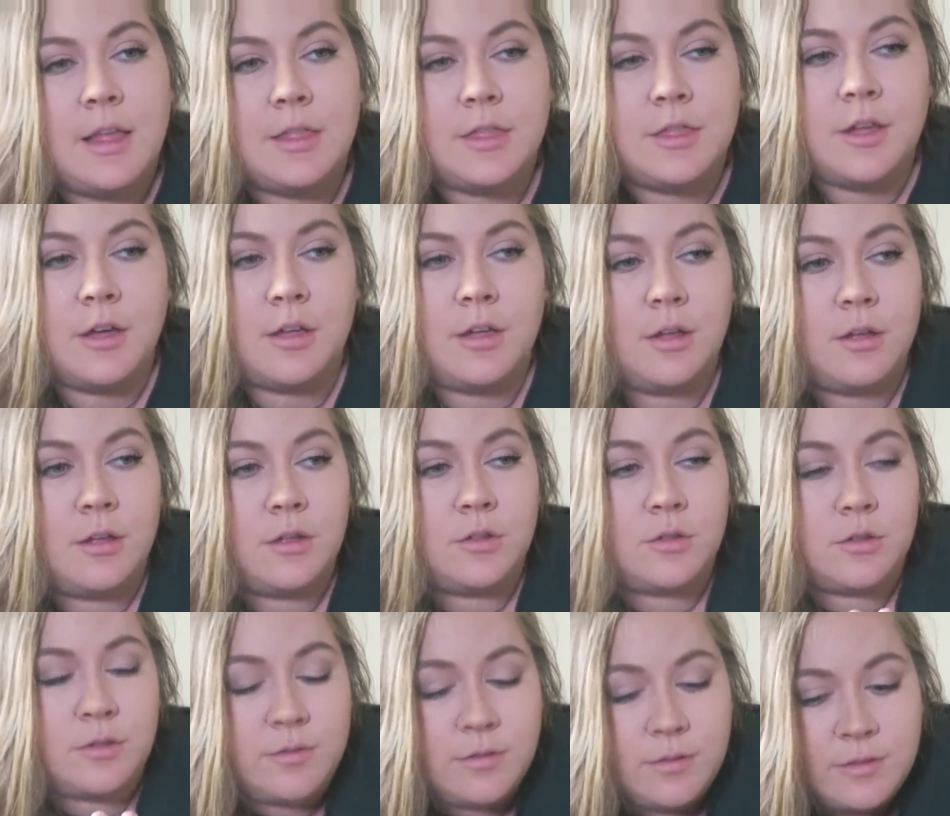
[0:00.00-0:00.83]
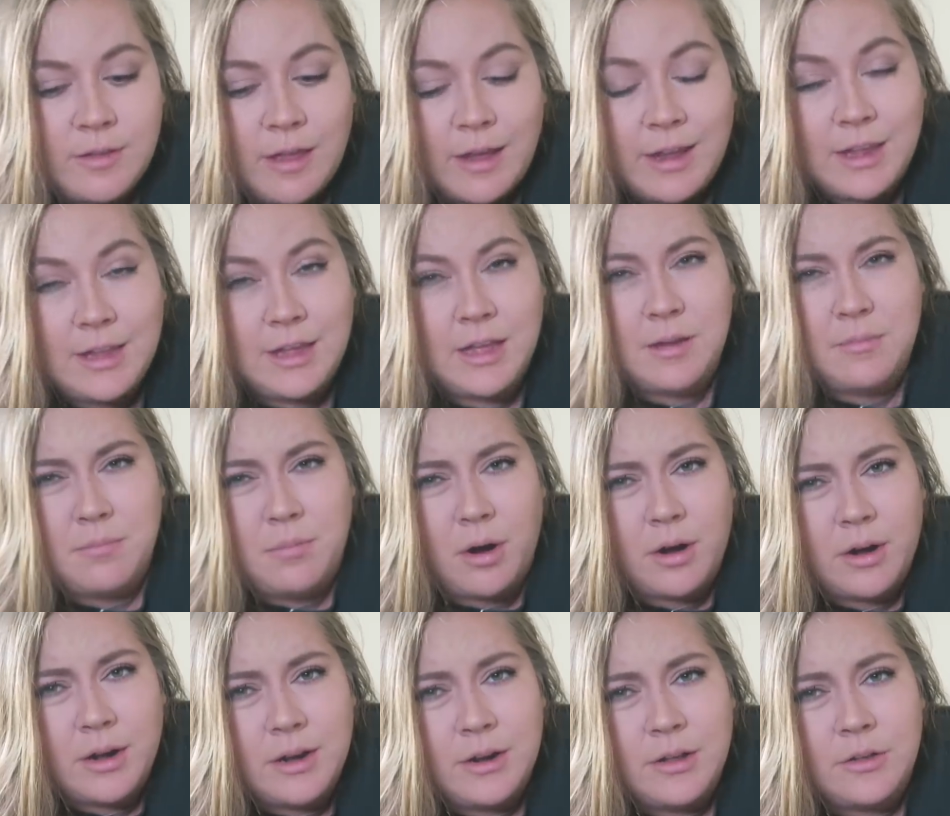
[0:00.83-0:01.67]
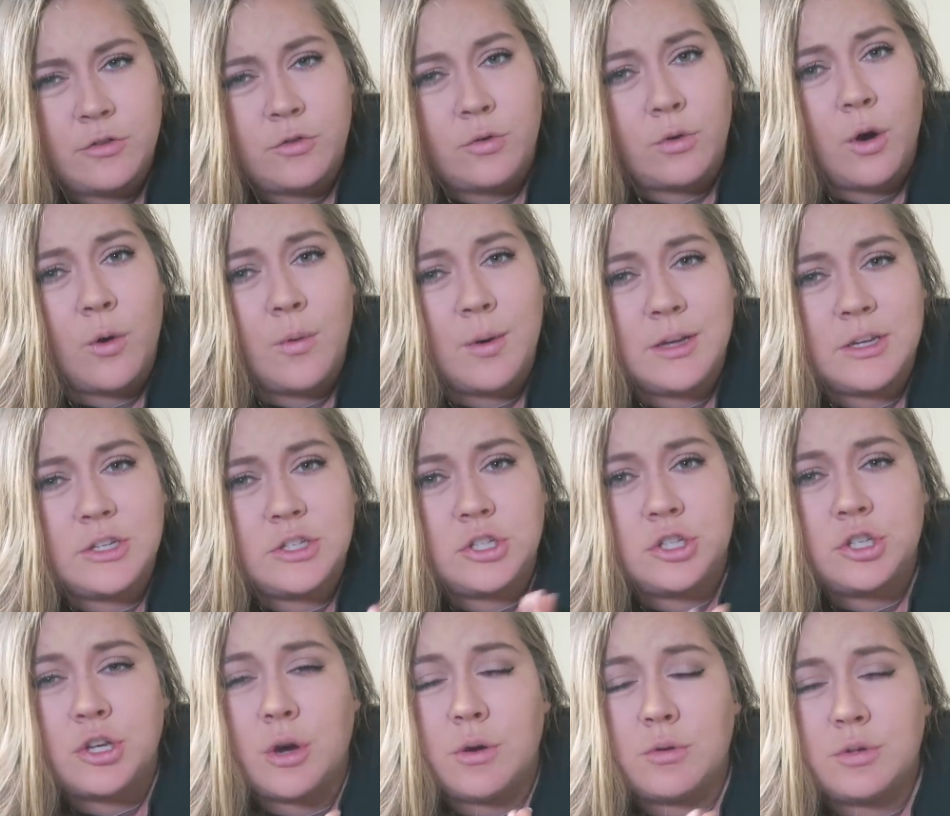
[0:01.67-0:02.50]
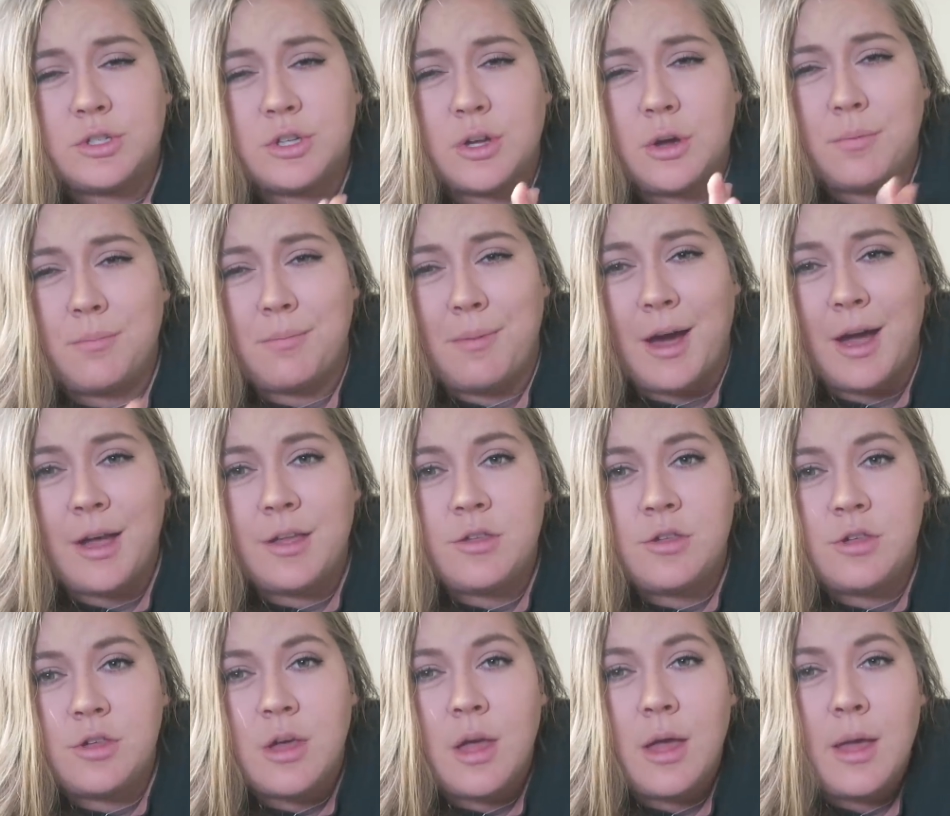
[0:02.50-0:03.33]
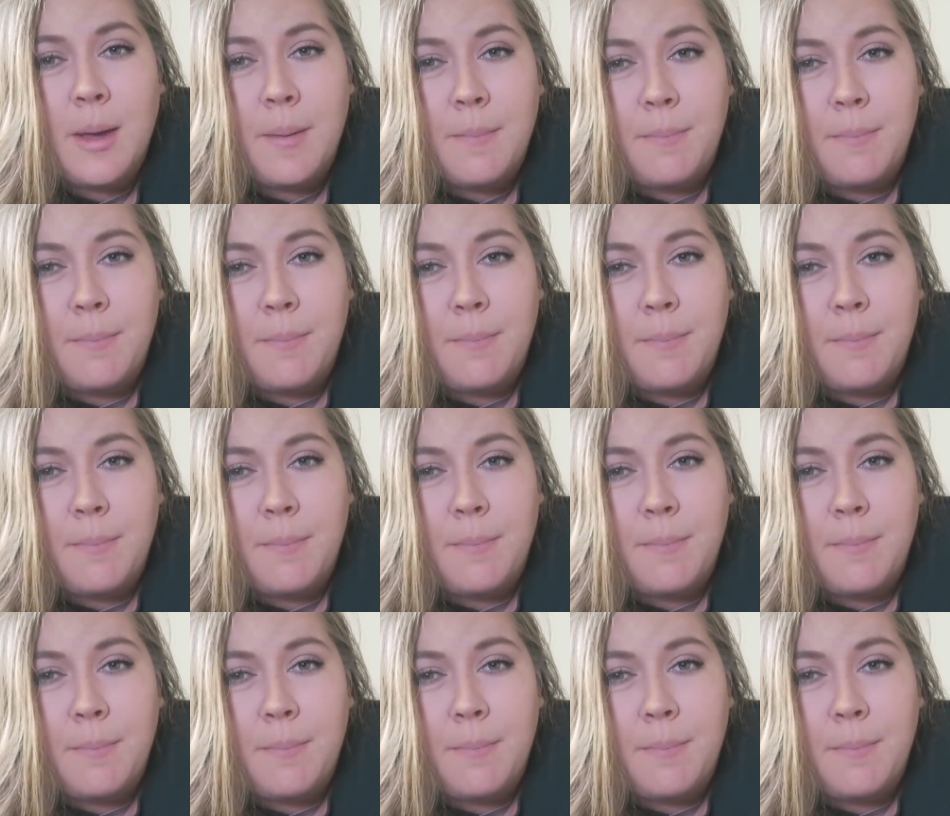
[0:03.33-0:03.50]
the secondhand market is growing so, so much